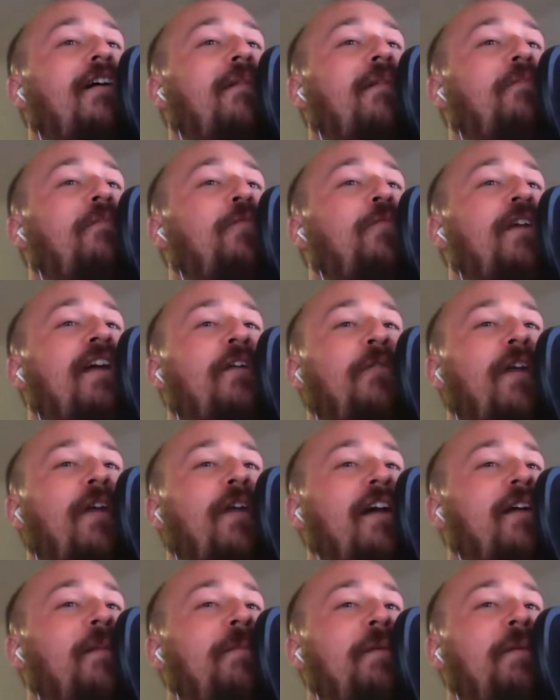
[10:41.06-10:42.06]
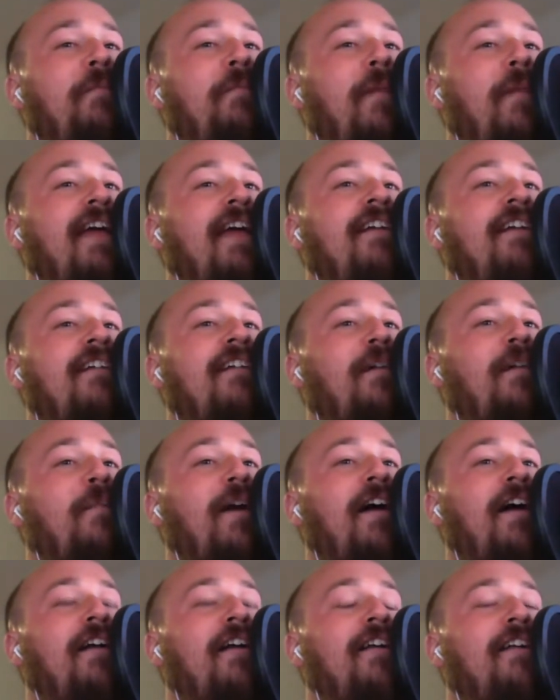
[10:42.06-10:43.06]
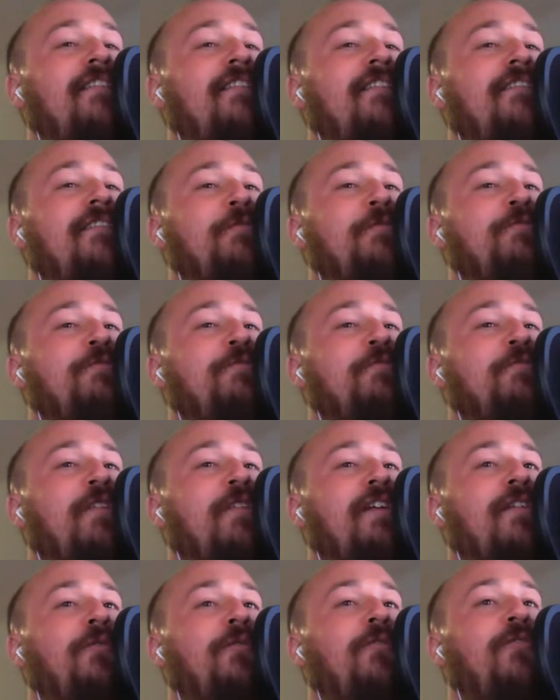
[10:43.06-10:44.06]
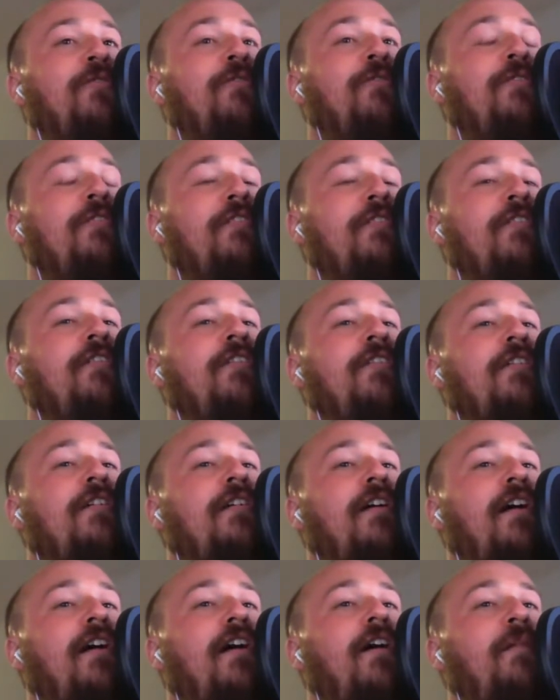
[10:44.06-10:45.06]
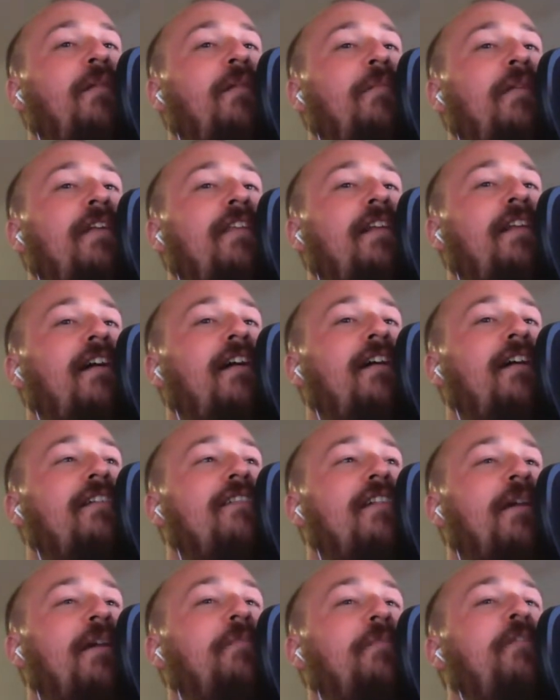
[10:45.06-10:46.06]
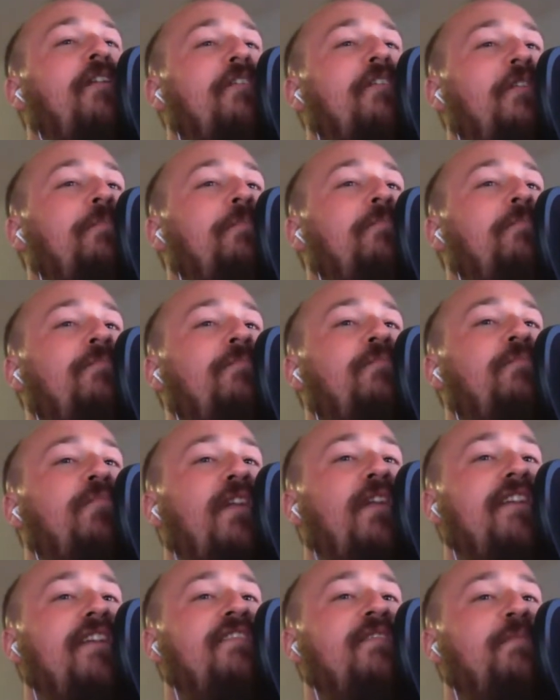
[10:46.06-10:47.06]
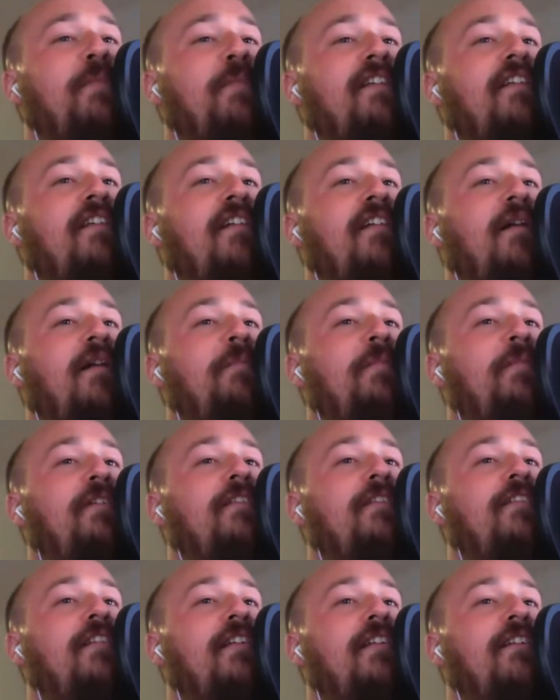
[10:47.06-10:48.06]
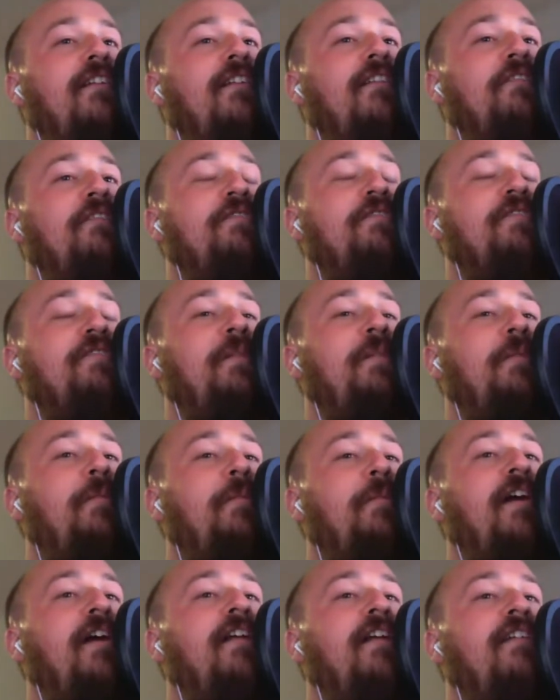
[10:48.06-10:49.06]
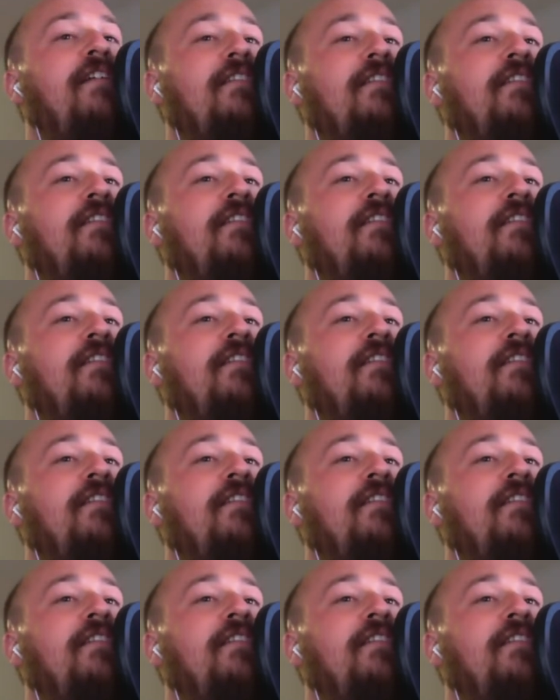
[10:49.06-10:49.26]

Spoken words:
We had a write up in Make about it, which was really cool. And then a couple other places picked it up and did a little snippet about it.